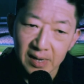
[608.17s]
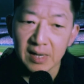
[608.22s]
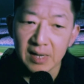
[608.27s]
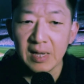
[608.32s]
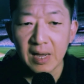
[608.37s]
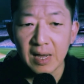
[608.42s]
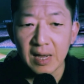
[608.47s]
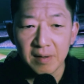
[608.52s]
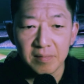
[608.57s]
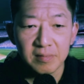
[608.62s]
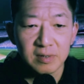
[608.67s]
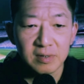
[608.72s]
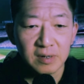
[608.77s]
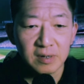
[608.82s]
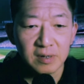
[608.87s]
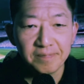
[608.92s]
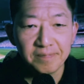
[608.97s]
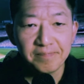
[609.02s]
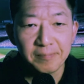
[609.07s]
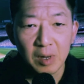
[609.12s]
Yeah, so
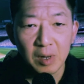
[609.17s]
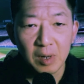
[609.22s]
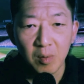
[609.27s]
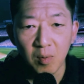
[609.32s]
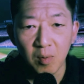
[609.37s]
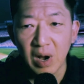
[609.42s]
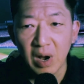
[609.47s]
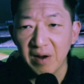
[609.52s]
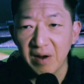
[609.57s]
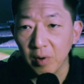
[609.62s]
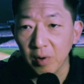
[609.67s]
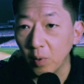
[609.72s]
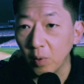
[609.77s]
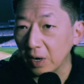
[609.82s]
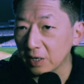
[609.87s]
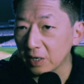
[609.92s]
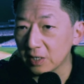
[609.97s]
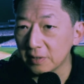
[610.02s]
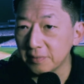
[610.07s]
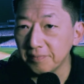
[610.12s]
whatever
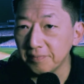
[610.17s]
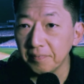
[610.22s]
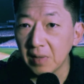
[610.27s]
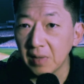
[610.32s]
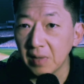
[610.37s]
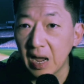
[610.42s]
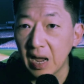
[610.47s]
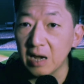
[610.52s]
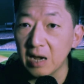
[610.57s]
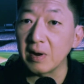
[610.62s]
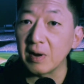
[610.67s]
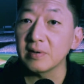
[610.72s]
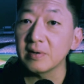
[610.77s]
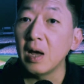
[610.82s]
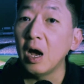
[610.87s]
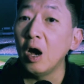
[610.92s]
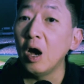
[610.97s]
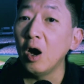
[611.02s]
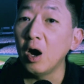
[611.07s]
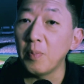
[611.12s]
works. Anyway,
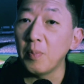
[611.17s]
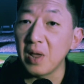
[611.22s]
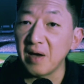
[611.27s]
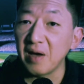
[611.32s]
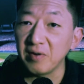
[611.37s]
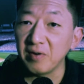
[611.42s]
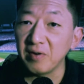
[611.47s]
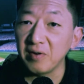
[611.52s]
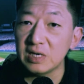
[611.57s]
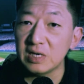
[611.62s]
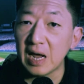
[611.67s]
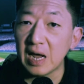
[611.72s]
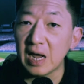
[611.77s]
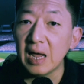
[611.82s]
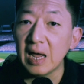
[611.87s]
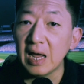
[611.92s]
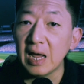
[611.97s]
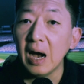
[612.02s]
hope you have a good day.